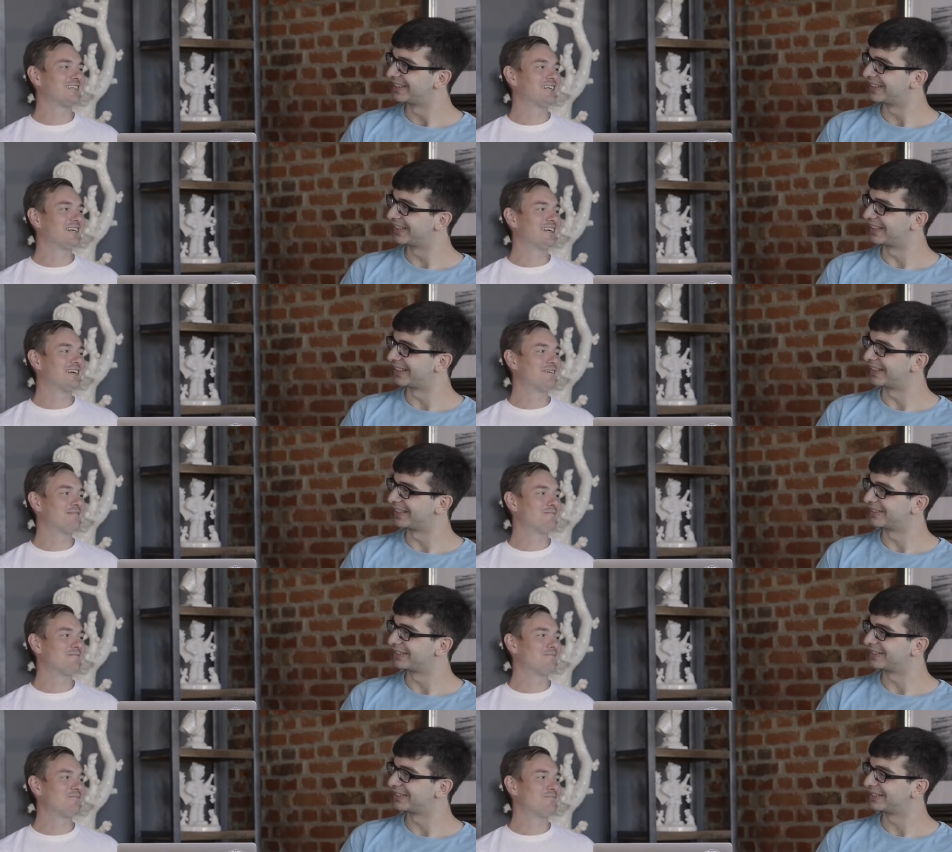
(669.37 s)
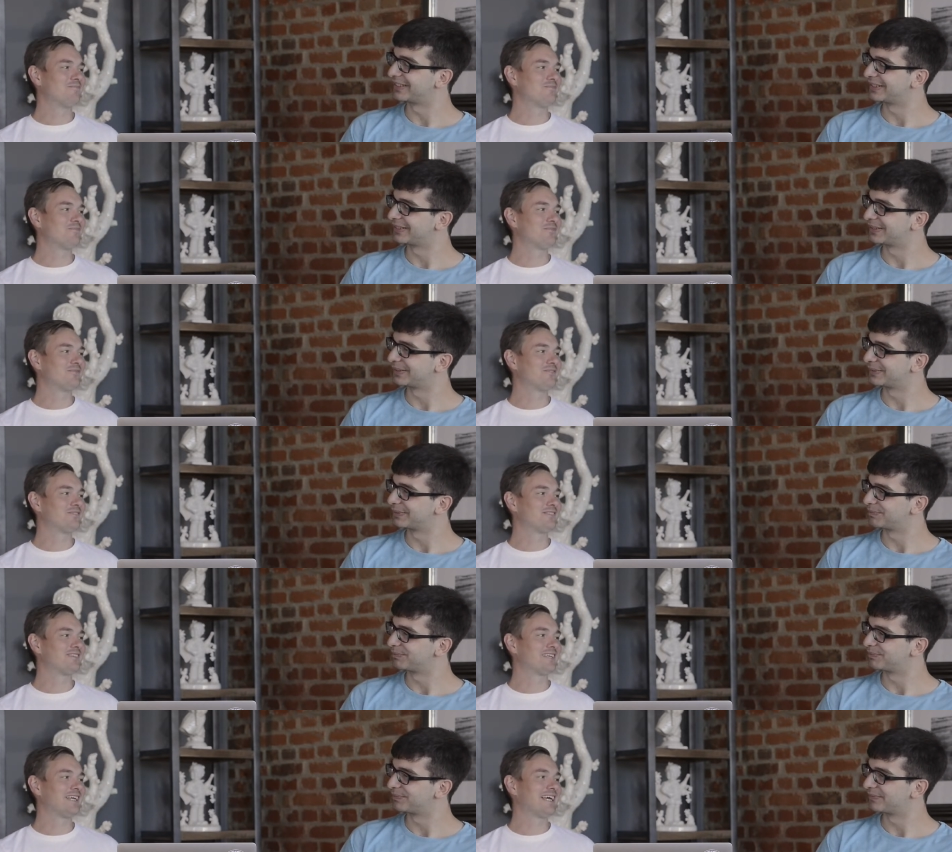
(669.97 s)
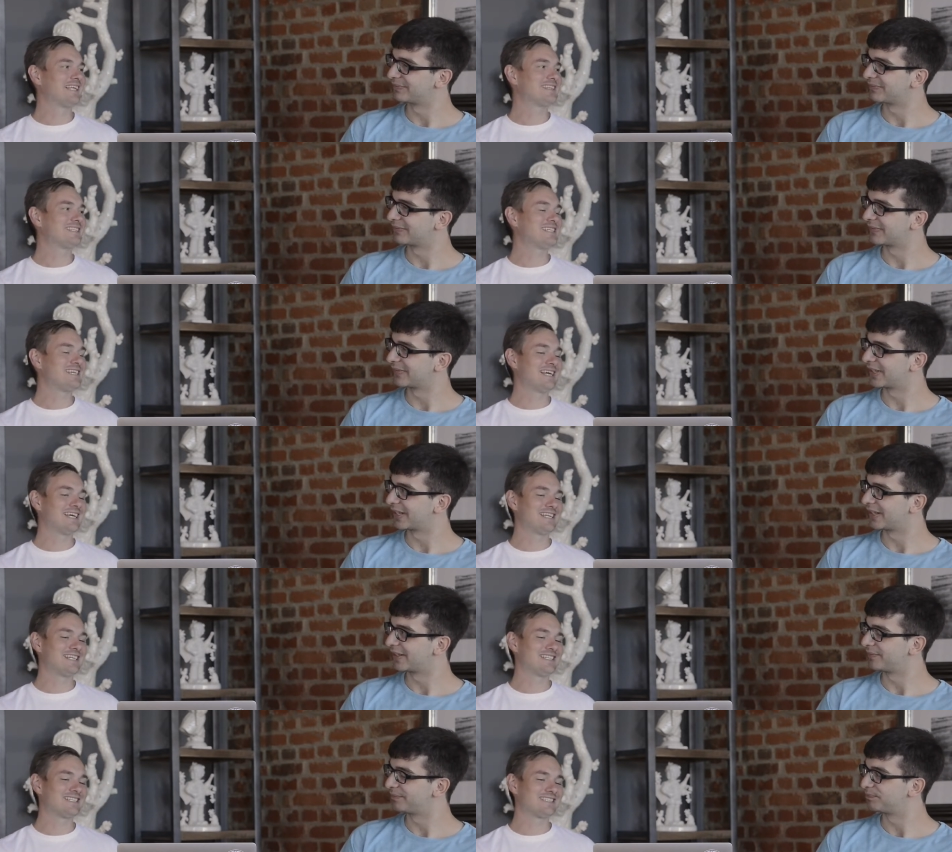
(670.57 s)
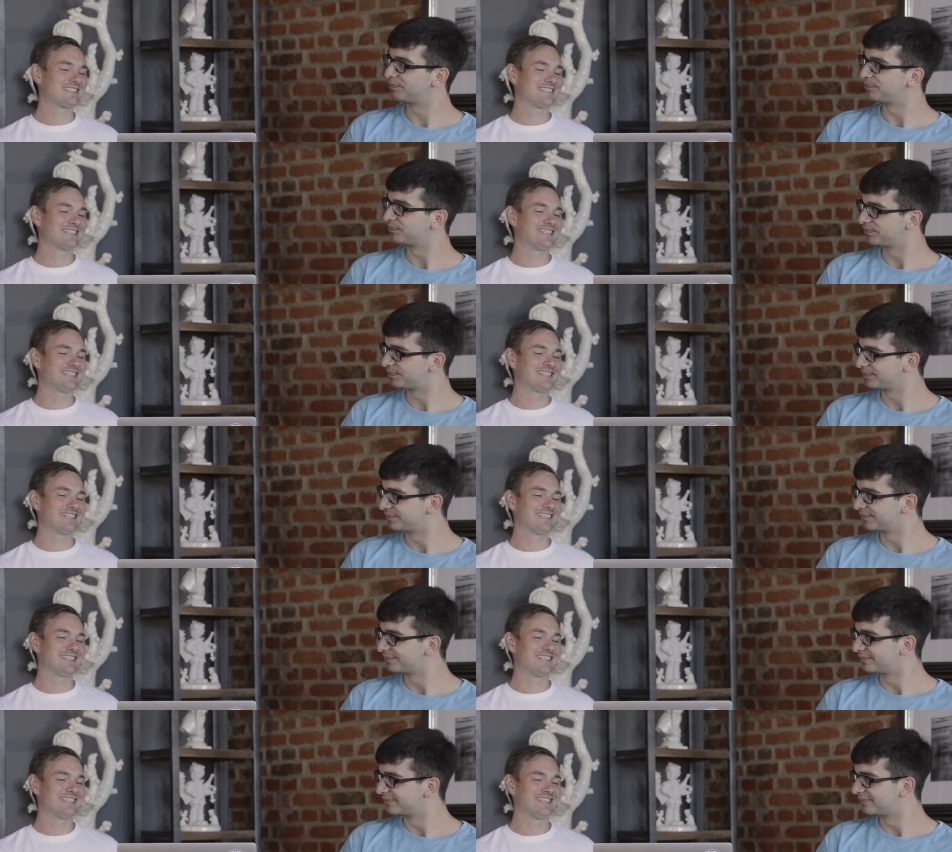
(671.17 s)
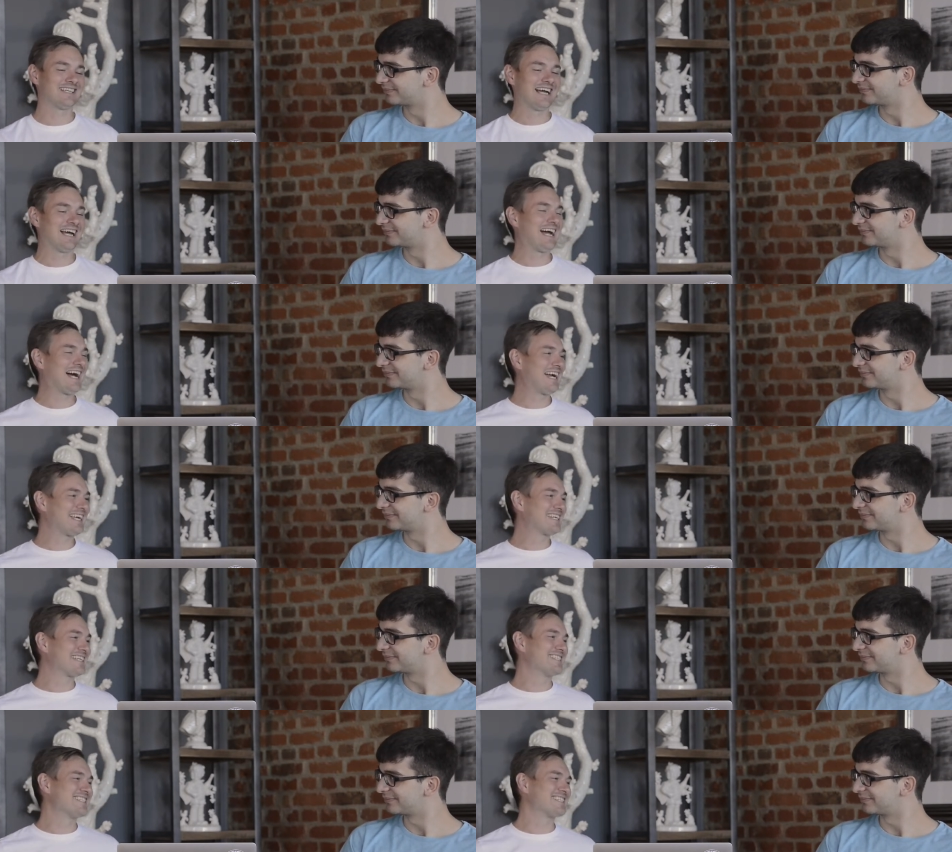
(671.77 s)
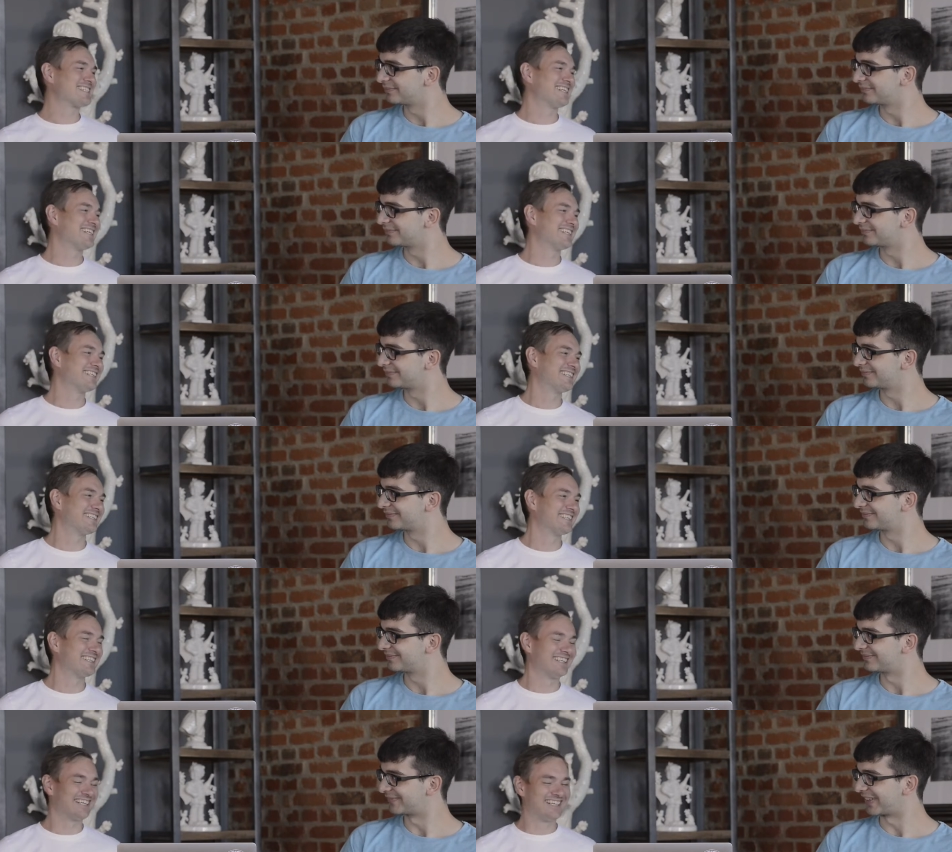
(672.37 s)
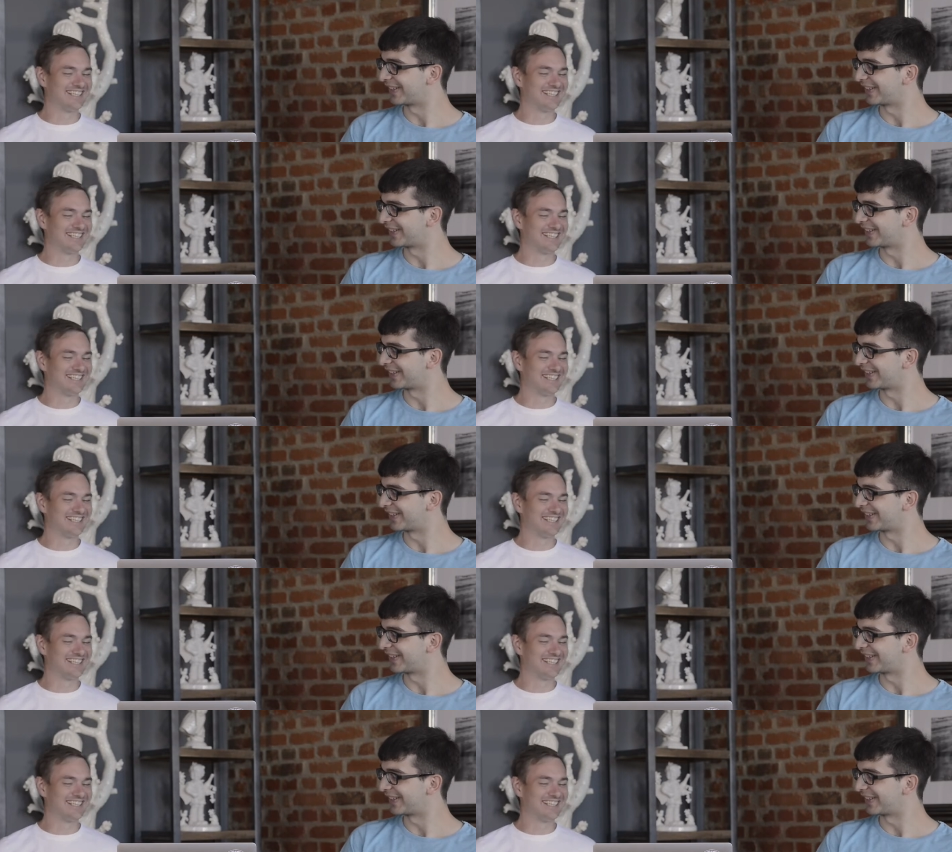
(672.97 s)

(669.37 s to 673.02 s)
Speaker 1: Um, at the end, uh, I can say it.